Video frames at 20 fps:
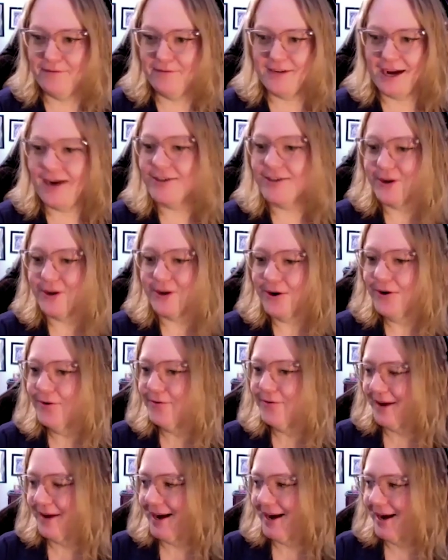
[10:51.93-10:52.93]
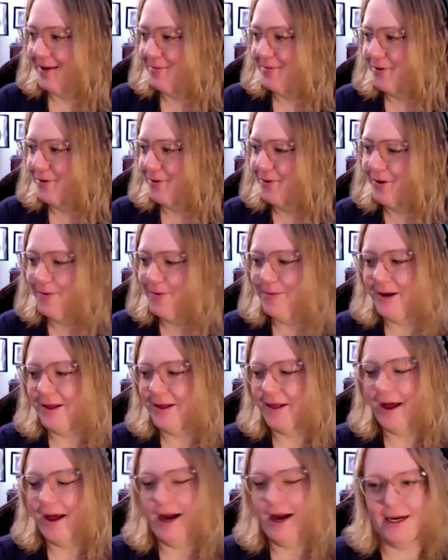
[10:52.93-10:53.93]
Doctor Who fame would be
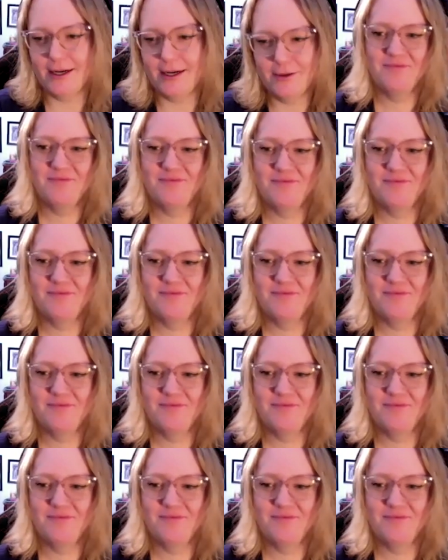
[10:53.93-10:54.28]
like,